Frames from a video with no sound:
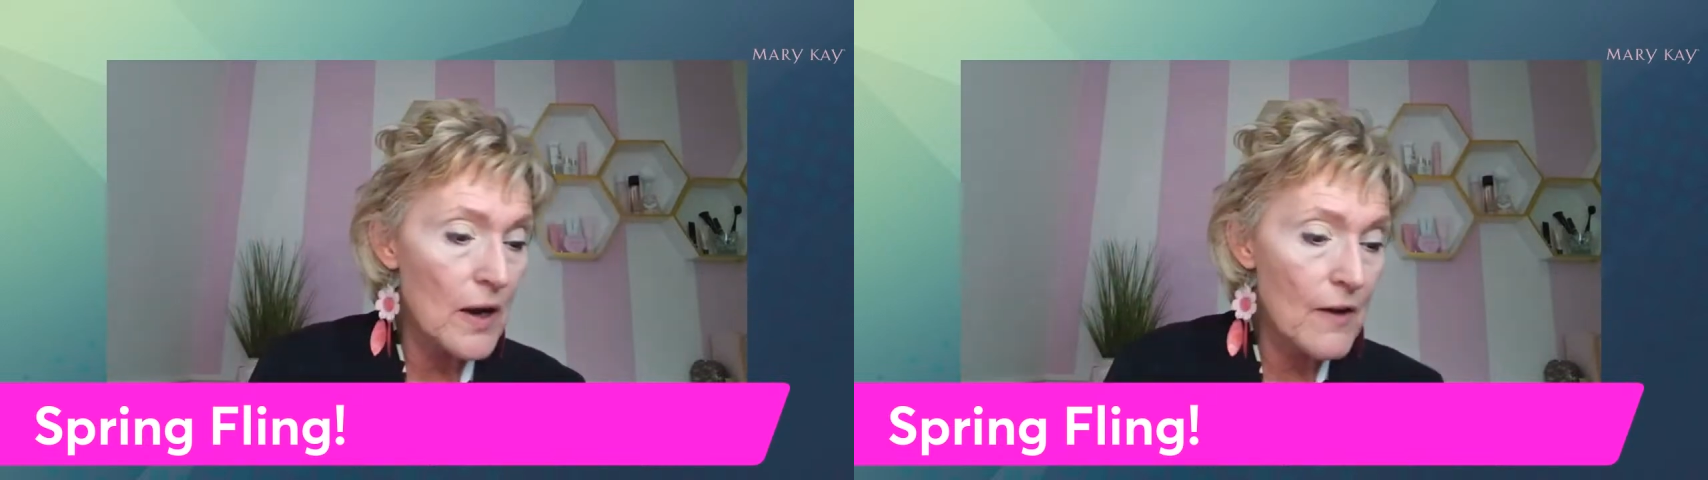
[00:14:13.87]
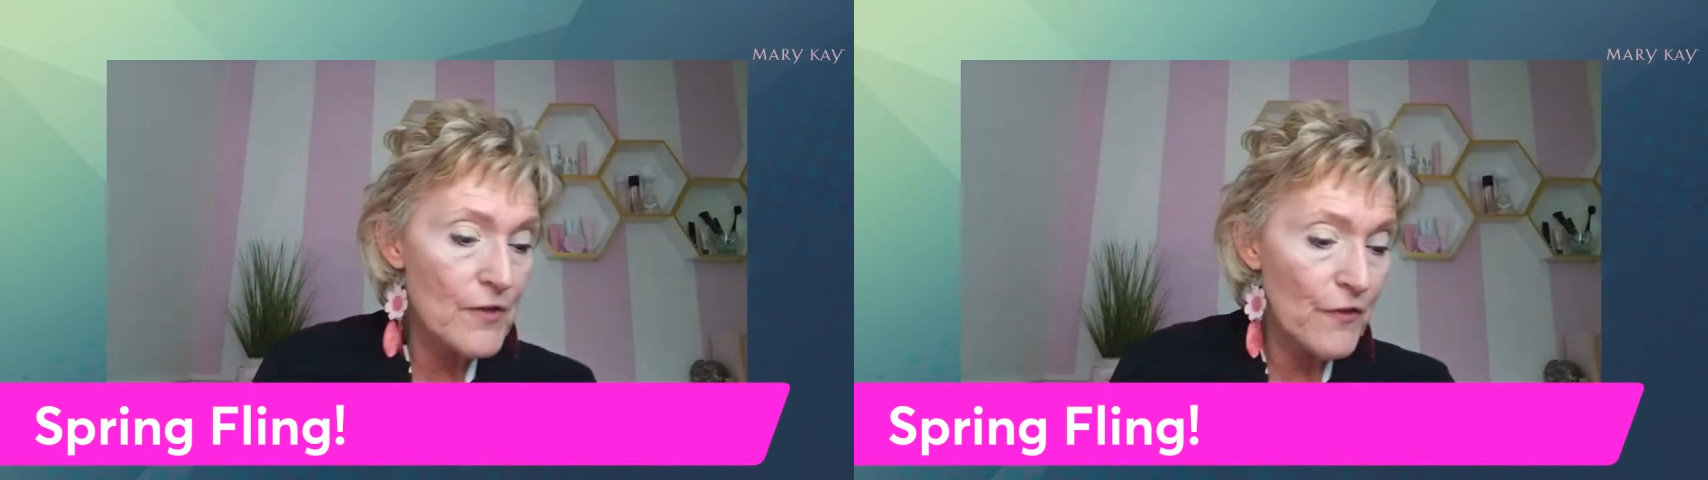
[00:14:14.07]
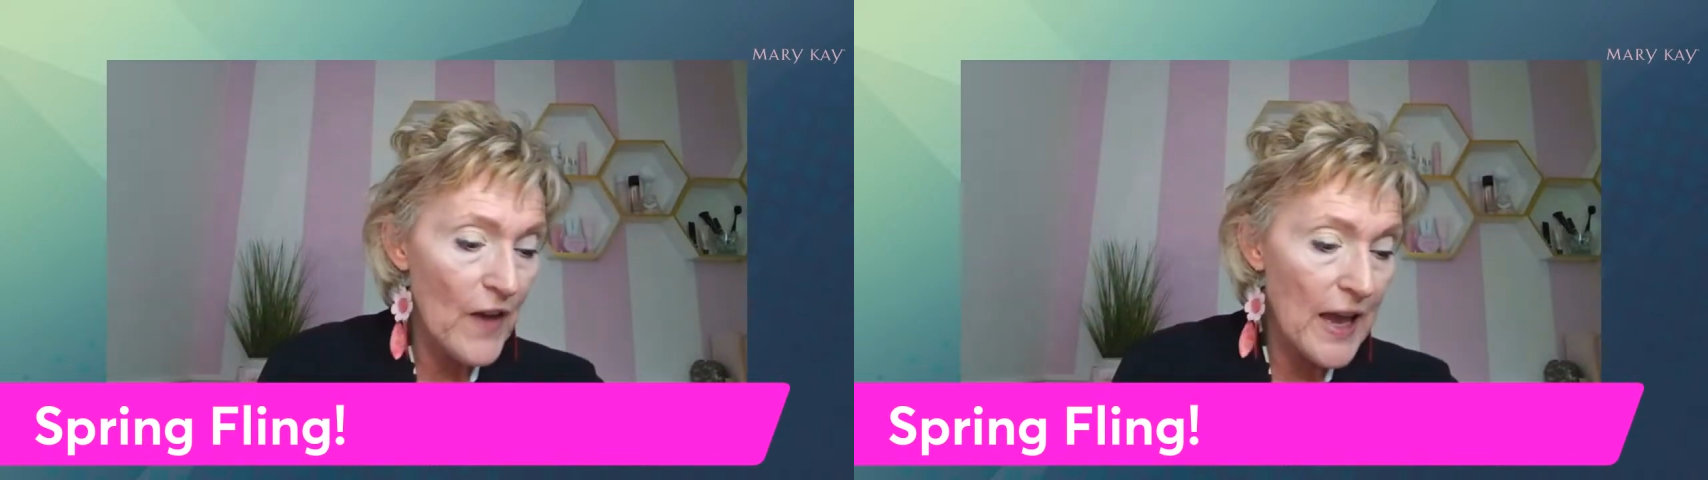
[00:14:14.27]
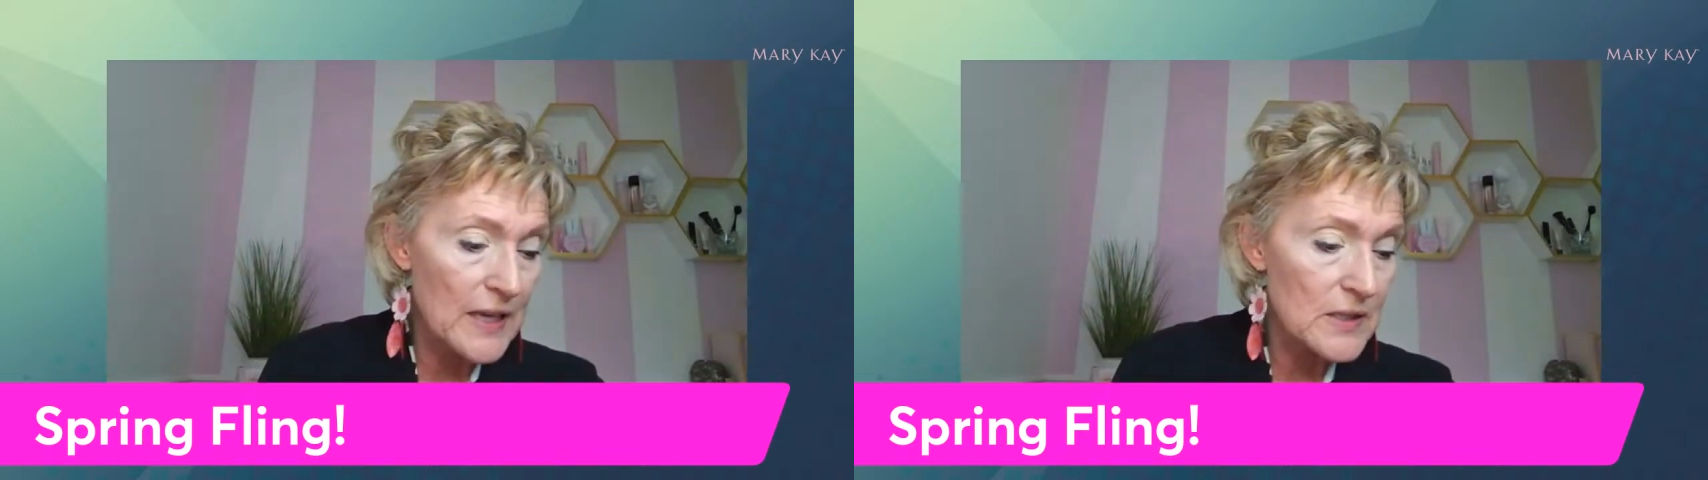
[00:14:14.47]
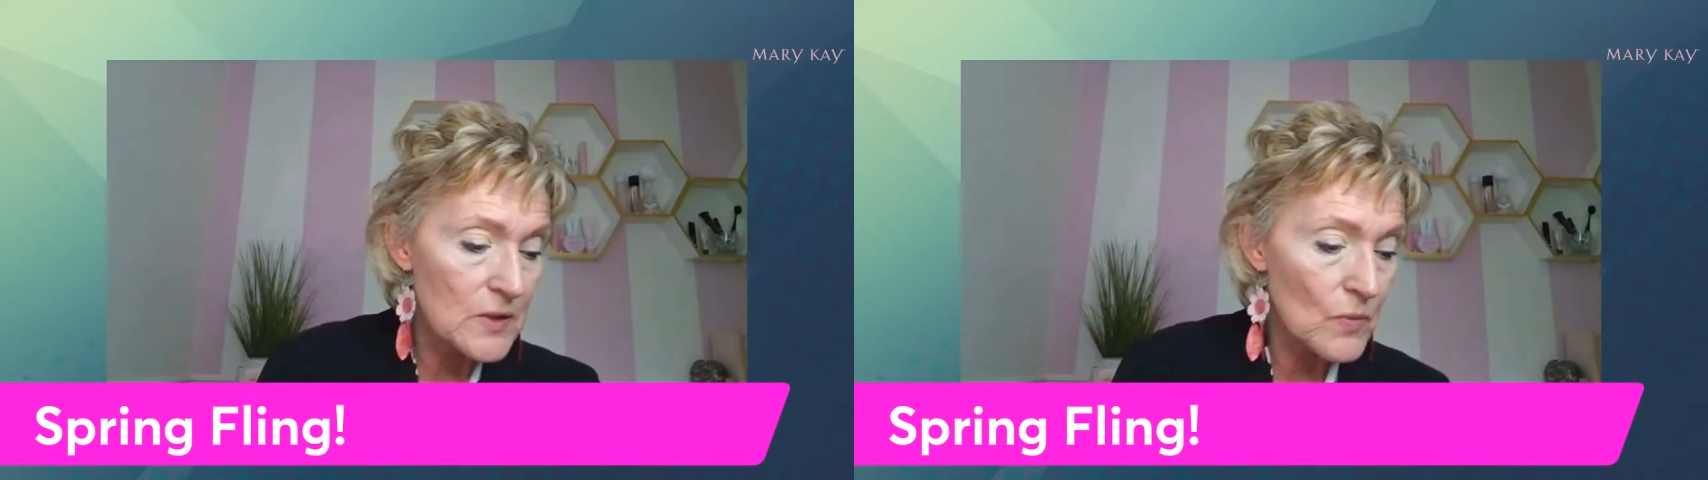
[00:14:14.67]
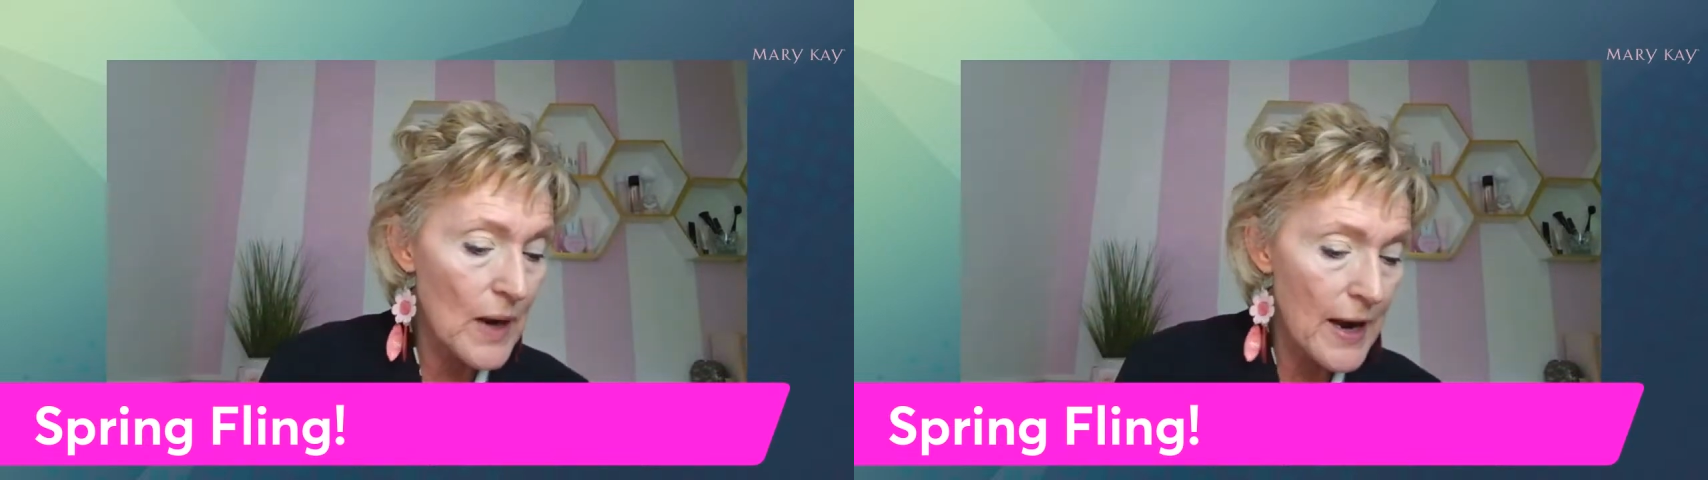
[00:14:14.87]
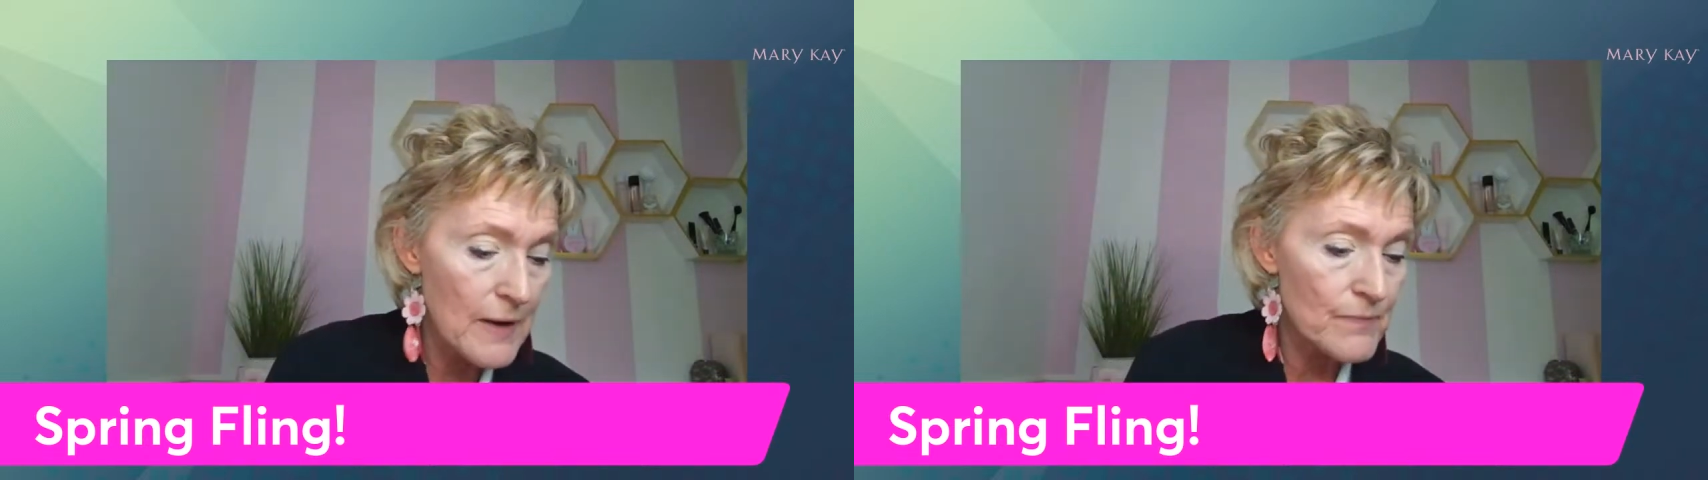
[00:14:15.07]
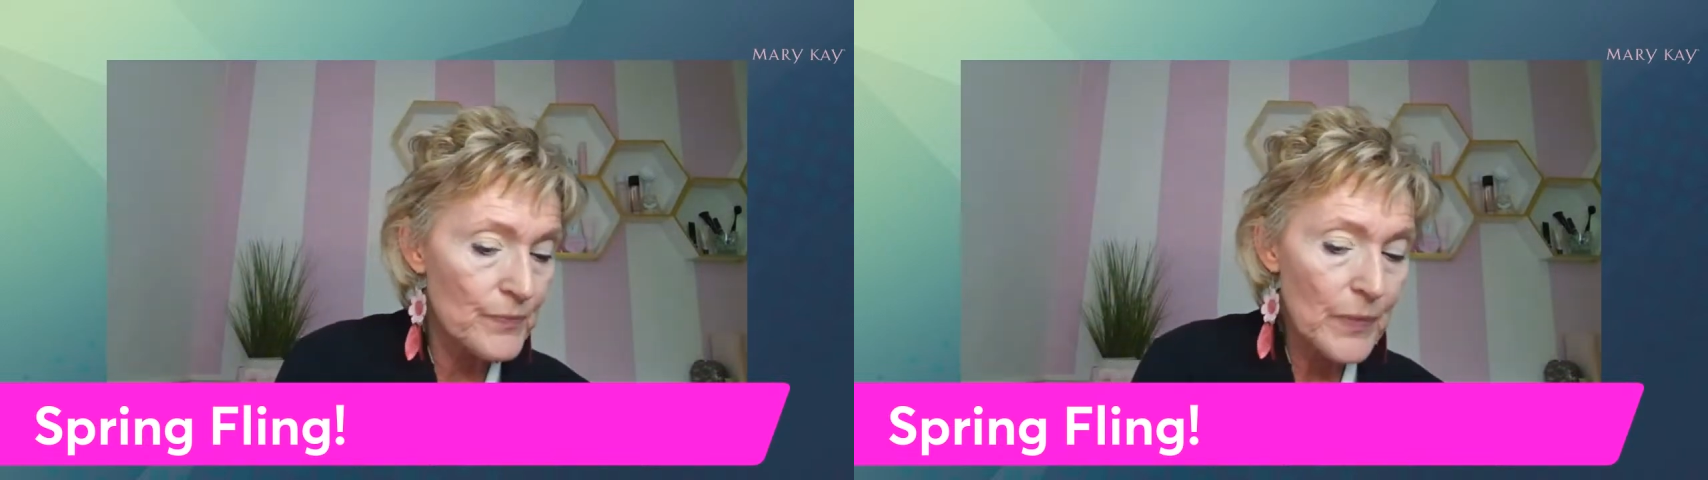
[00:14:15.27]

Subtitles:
of the face, right?